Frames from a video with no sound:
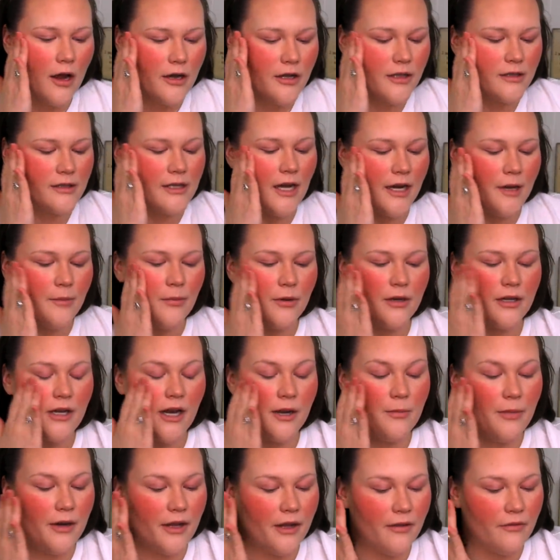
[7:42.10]
Did
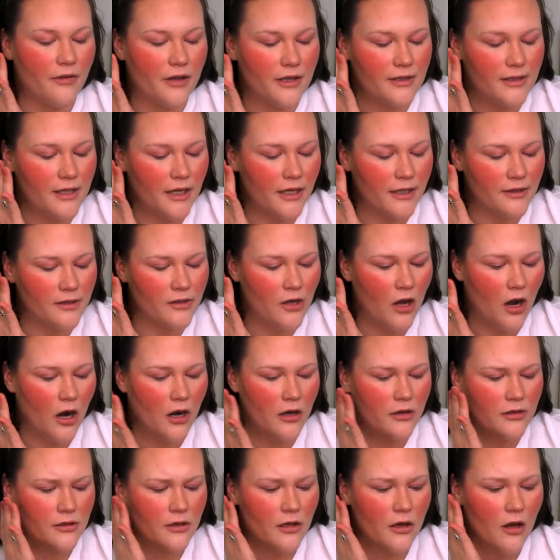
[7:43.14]
anybody give this any
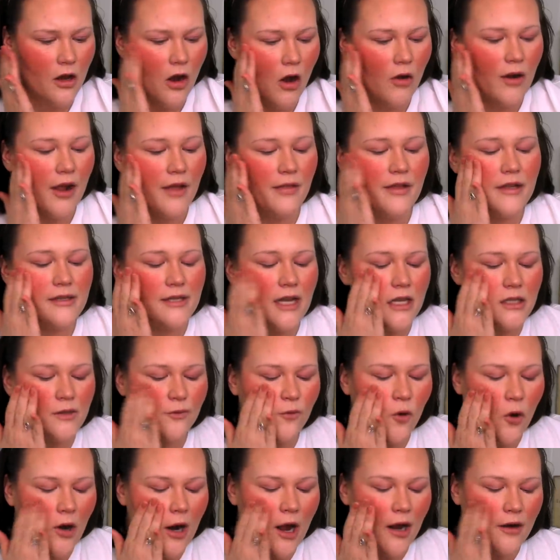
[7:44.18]
stars? Okay, this has
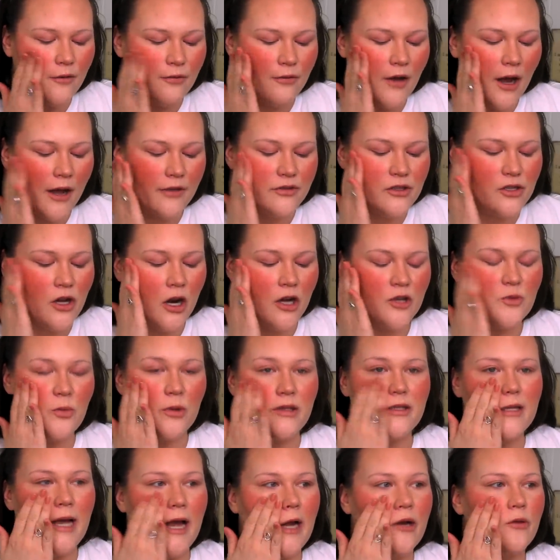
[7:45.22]
4 out of 5 stars
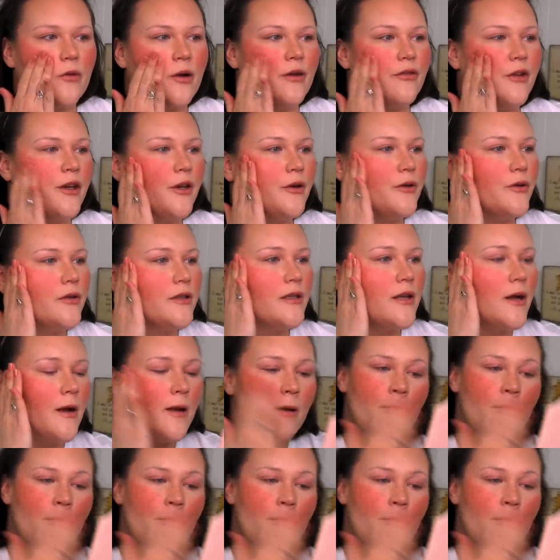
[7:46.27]
with 10 reviews.